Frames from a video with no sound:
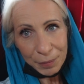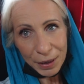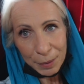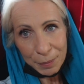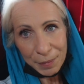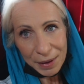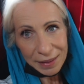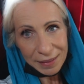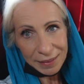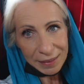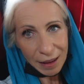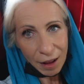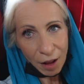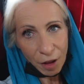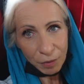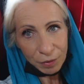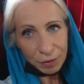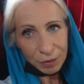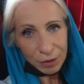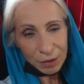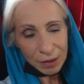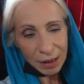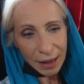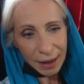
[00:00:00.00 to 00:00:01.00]
by myself
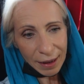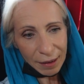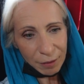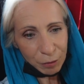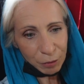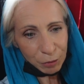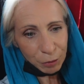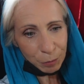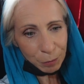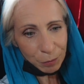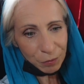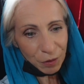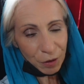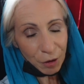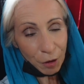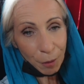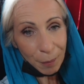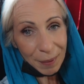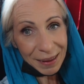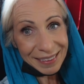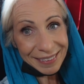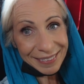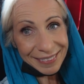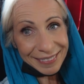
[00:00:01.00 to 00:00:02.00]
so that I have room for all
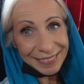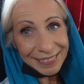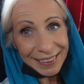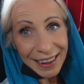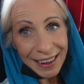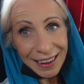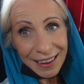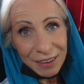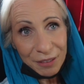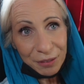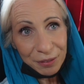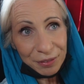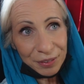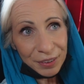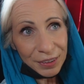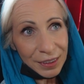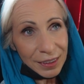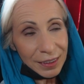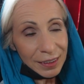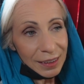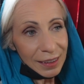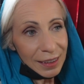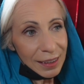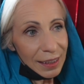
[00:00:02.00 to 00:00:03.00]
my stuff.
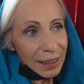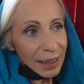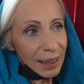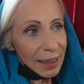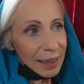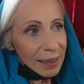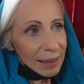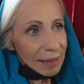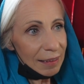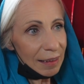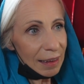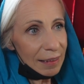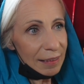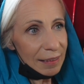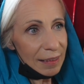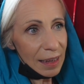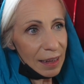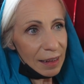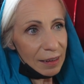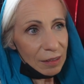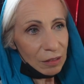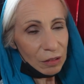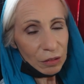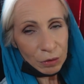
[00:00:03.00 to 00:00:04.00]
And that's
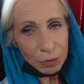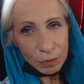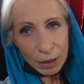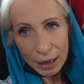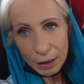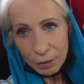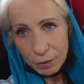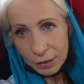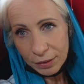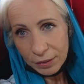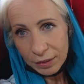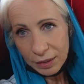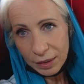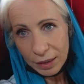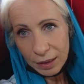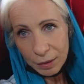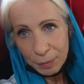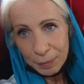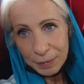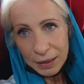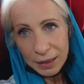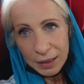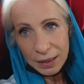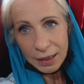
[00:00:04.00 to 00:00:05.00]
it. 2 hours, I'll
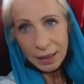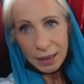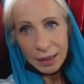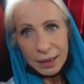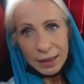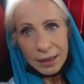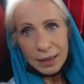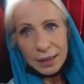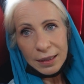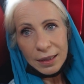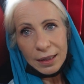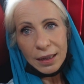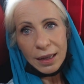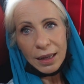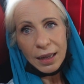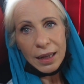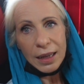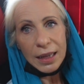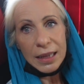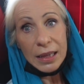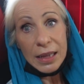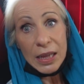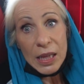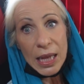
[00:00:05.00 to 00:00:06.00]
be in
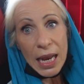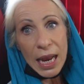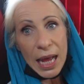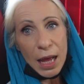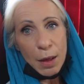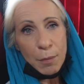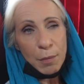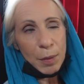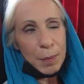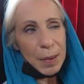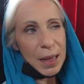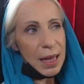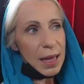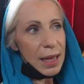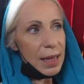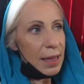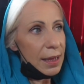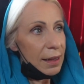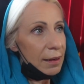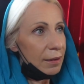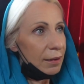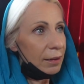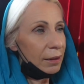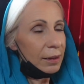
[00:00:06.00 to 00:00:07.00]

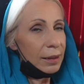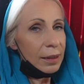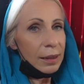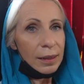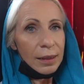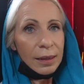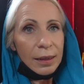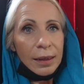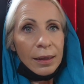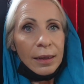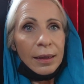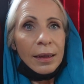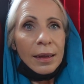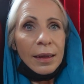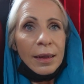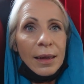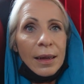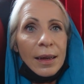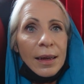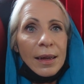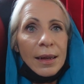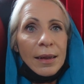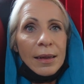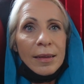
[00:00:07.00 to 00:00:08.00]
Islamabad.
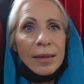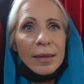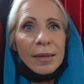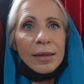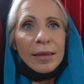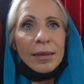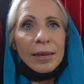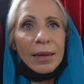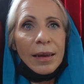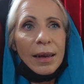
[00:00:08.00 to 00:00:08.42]
And